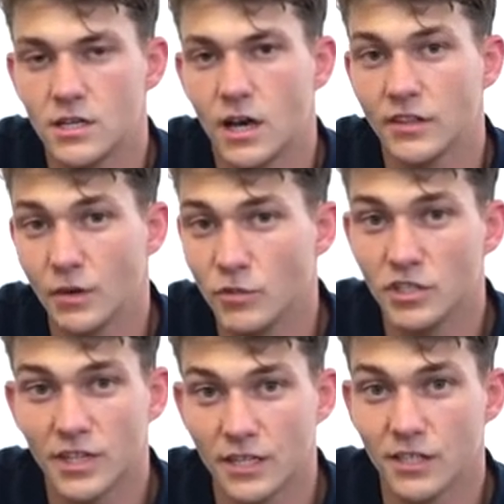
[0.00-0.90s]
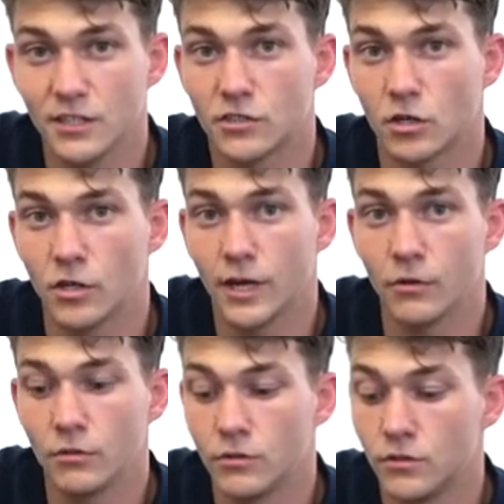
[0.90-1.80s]
And then when you take the insole
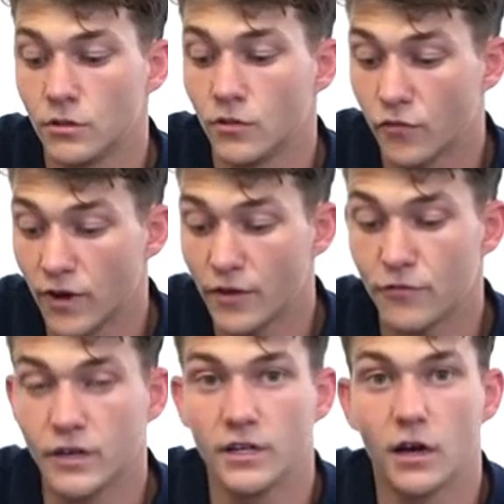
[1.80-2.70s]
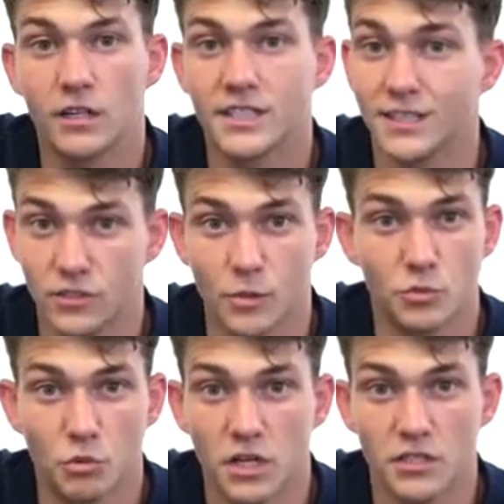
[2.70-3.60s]
out, the flat feet are 10 times
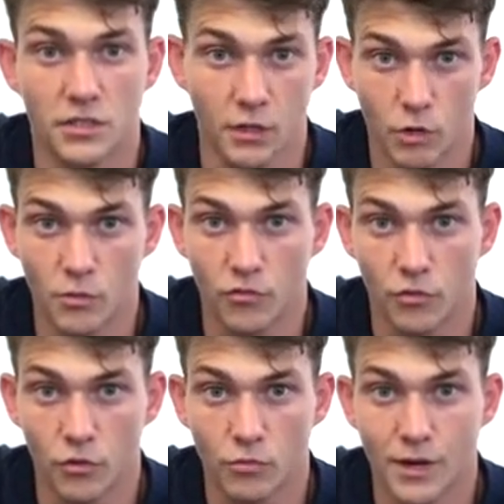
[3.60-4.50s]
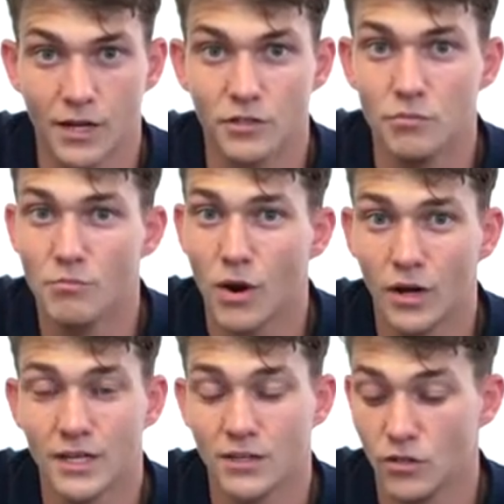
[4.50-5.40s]
worse than they were before. And you
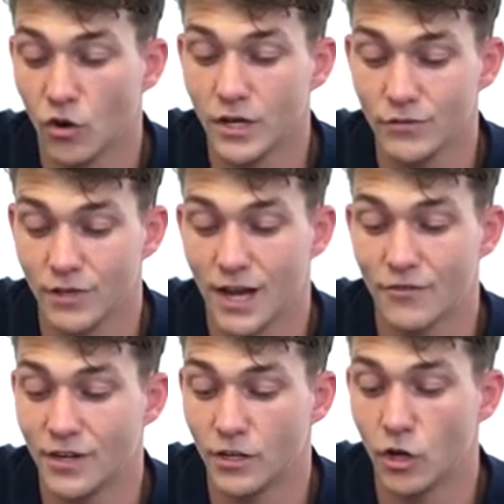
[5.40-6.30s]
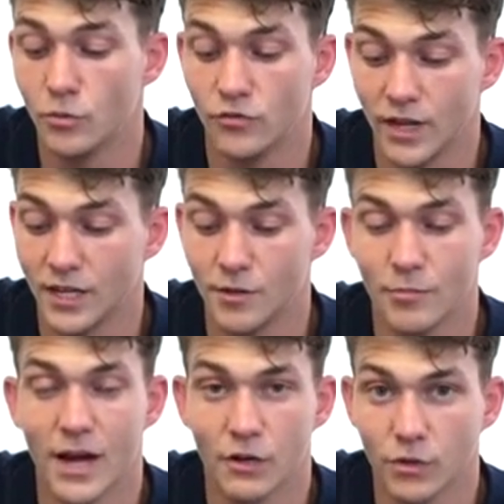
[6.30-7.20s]
might not even have any hope of getting it
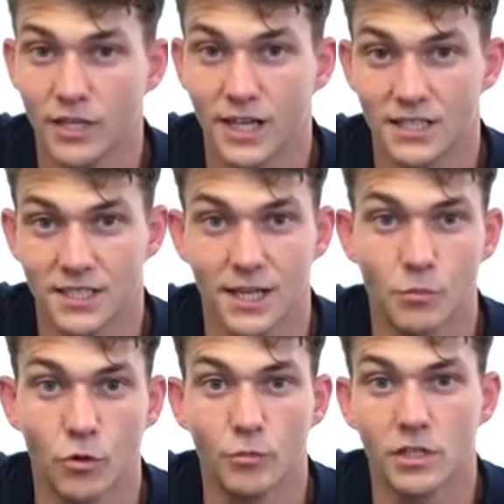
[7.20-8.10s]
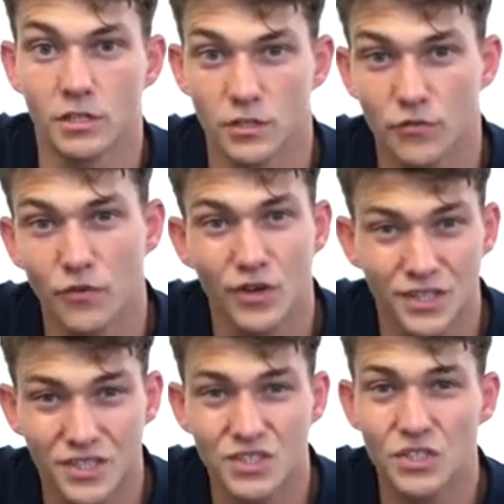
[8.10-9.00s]
back when it gets to that point, because the foot
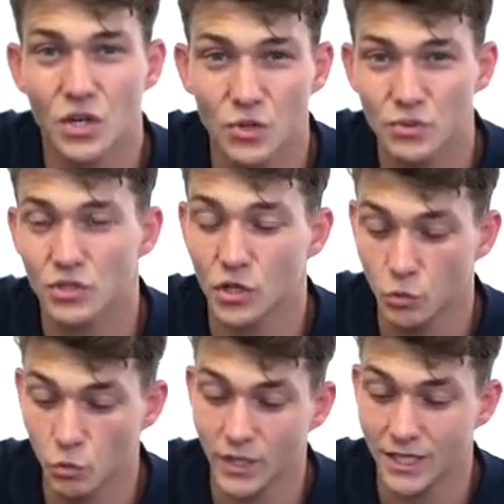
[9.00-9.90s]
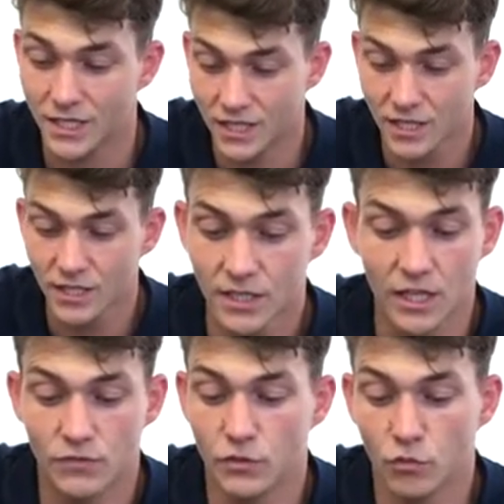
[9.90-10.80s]
is so weak
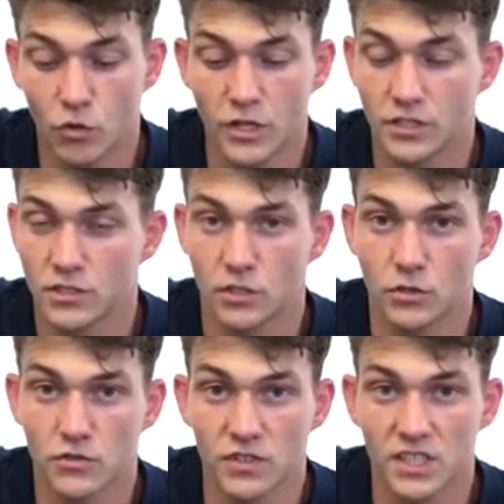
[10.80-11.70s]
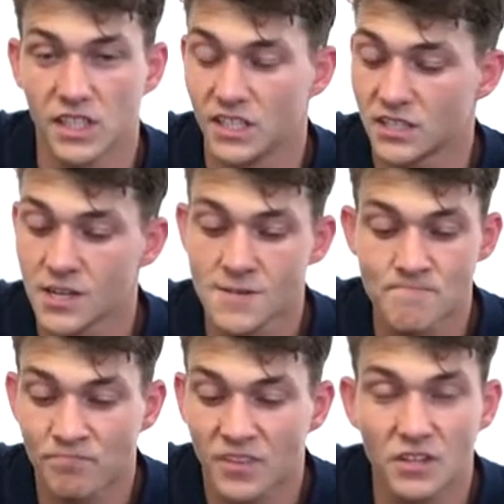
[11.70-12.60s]
if you've worn insoles for years
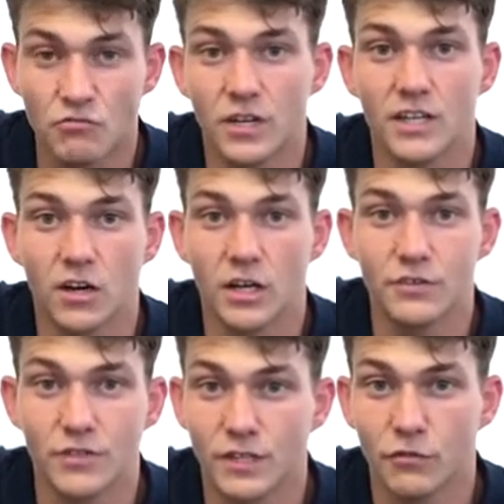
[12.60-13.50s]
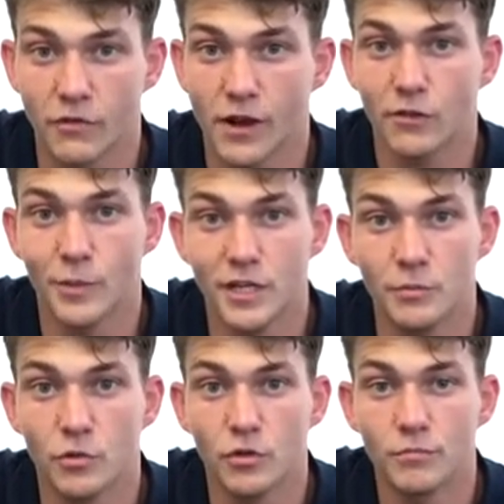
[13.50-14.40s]
that you really can't even live without them
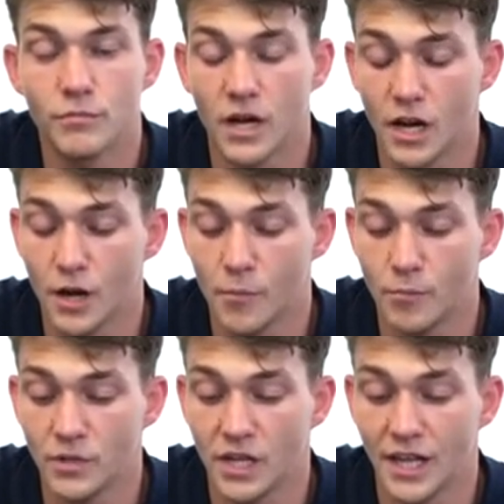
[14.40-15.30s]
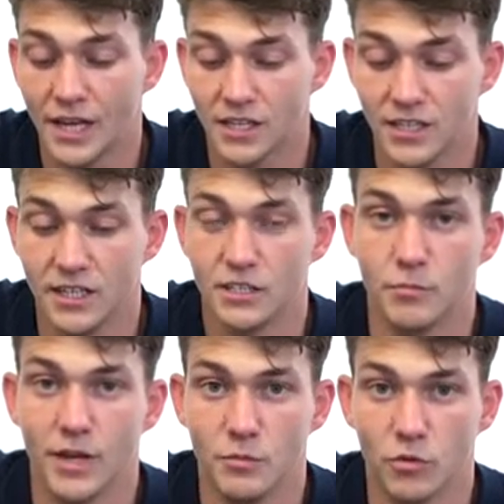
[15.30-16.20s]
anymore. And that can lead to
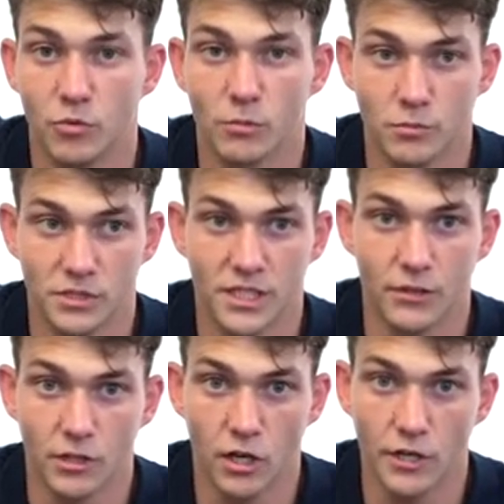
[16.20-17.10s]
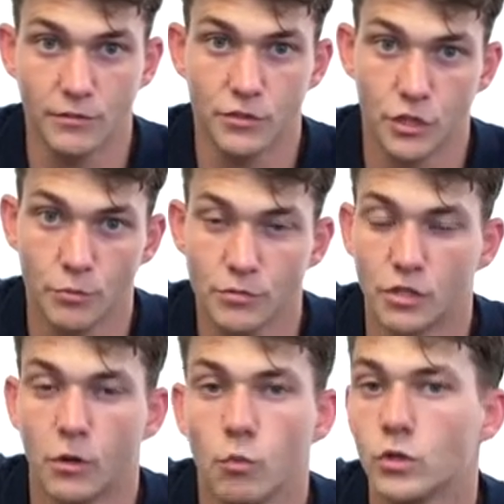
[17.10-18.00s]
many more problems down the line too.
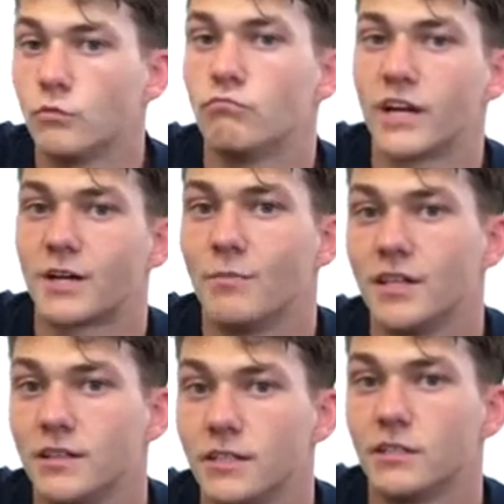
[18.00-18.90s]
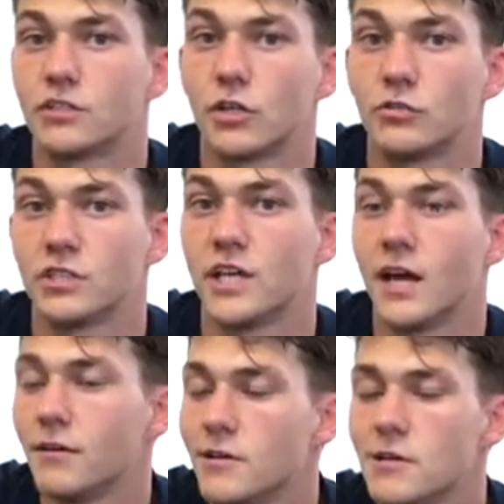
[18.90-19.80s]
So I wouldn't recommend the insoles
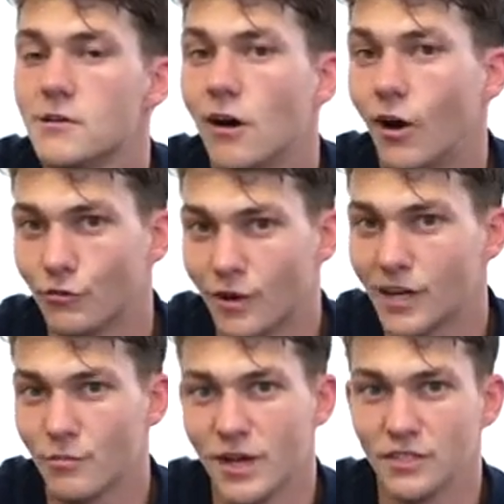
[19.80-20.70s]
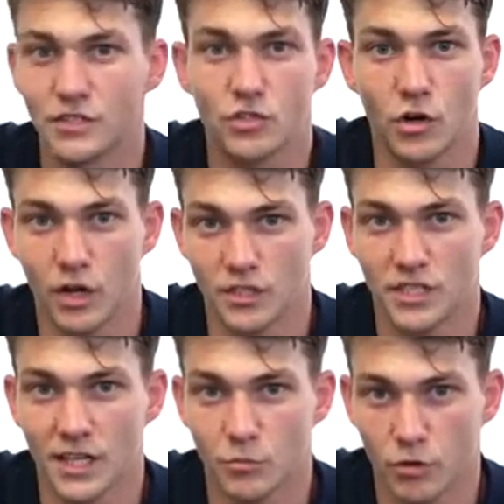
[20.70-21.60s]
yet. I'd recommend trying to
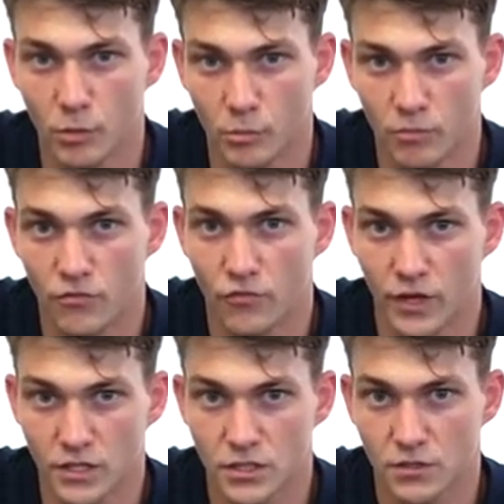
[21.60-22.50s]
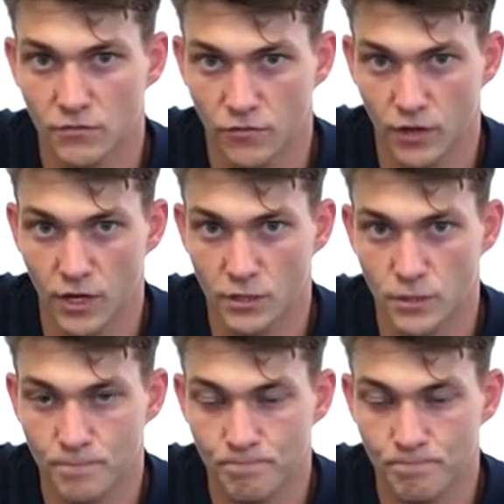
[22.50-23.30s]
get the problem fixed first.